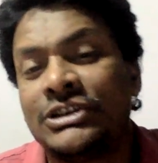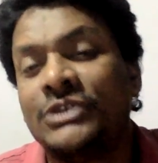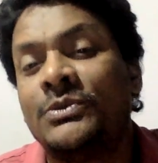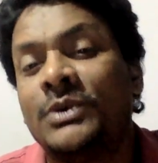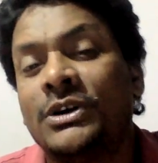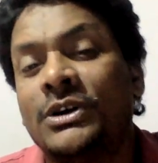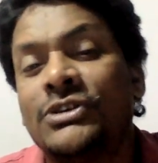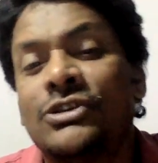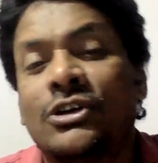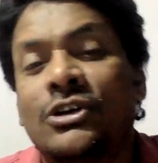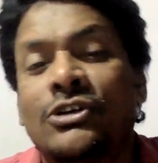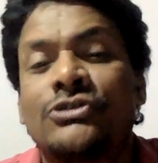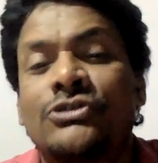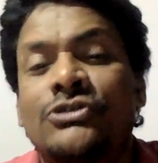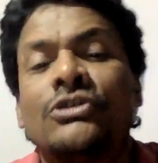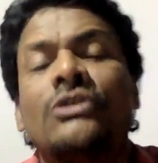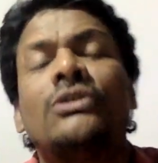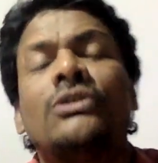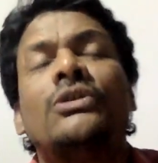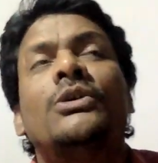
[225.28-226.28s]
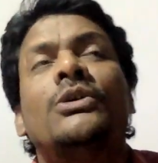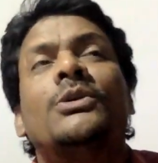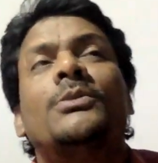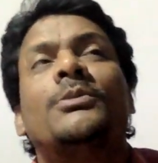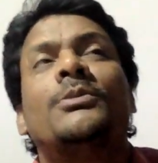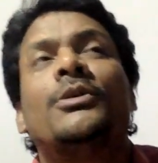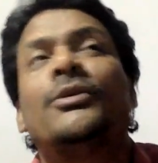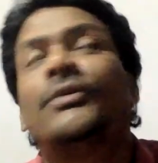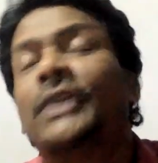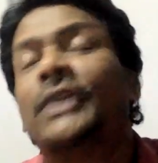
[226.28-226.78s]
was also
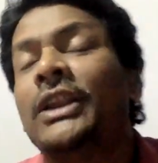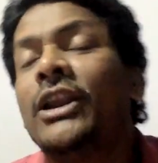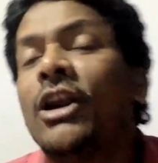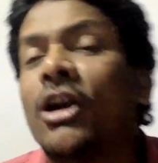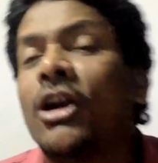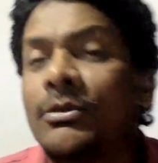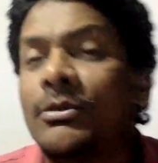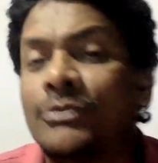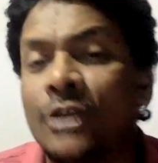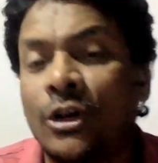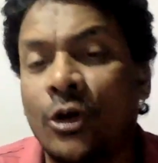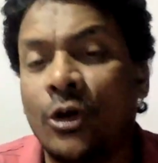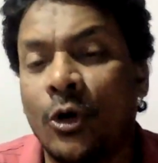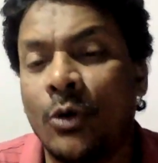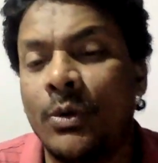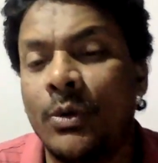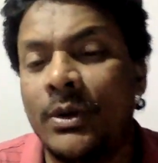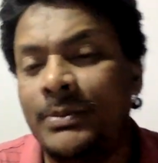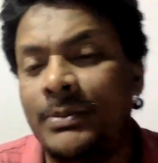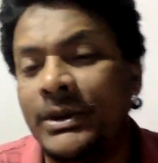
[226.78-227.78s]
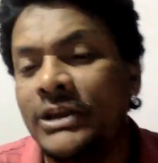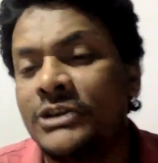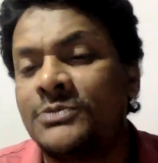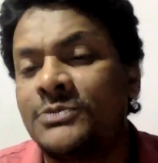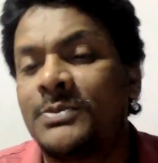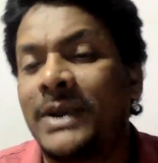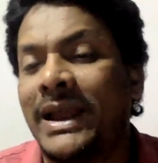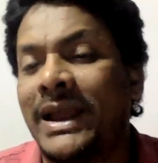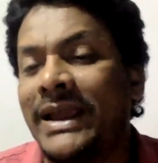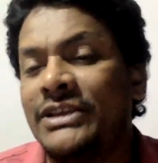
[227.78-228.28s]
winner of the Nobel Peace
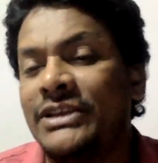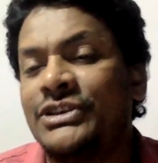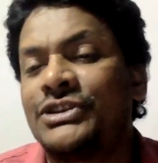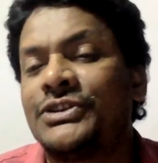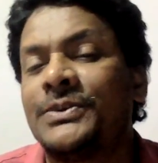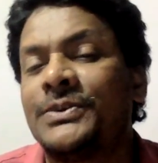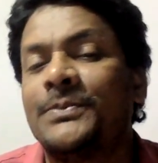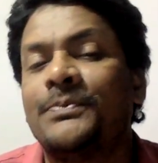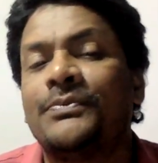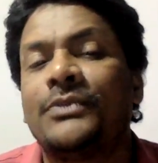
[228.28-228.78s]
Prize.